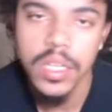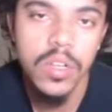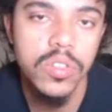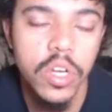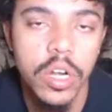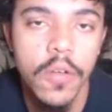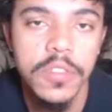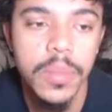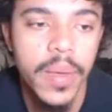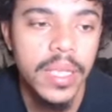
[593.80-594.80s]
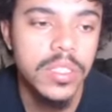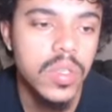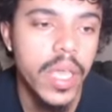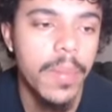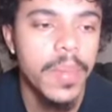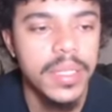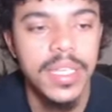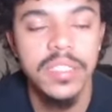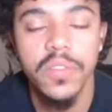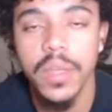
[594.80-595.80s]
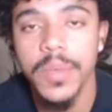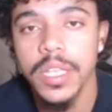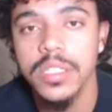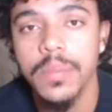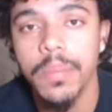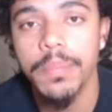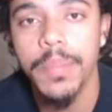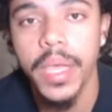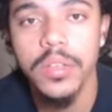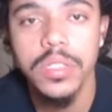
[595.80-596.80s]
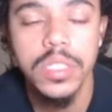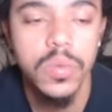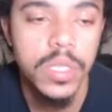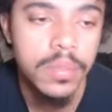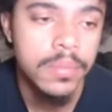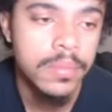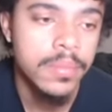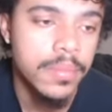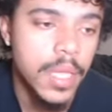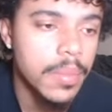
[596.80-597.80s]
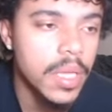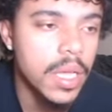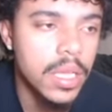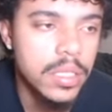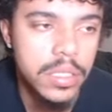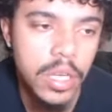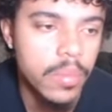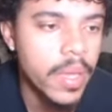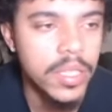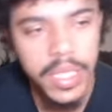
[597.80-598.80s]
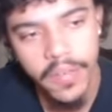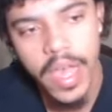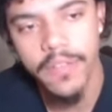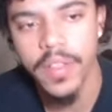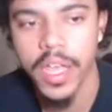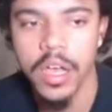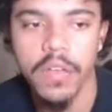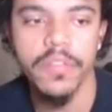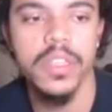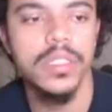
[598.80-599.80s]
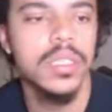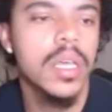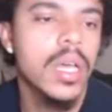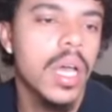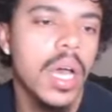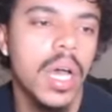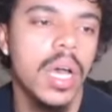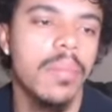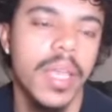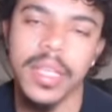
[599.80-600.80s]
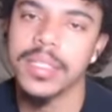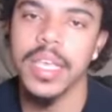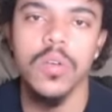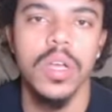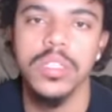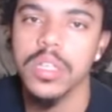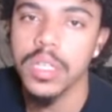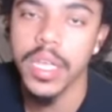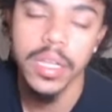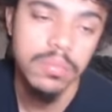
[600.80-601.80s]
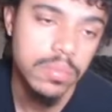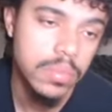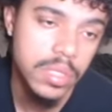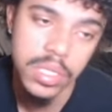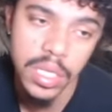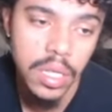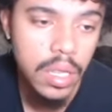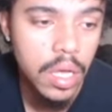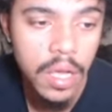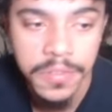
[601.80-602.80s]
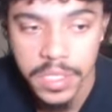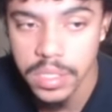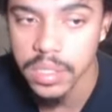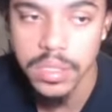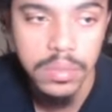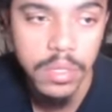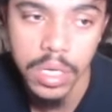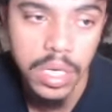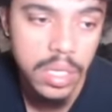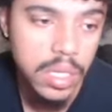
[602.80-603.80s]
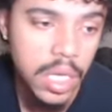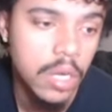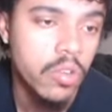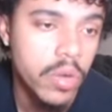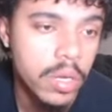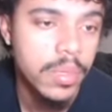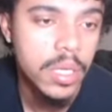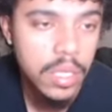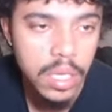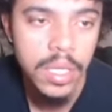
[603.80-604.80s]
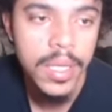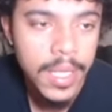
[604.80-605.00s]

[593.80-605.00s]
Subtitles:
No turnovers the past two games. Big test for them against the Bengals this week because, you know, the Bengals have high-flying offense. But, yeah, Saquon's looking like the steal of the offseason. He's looking incredibly good.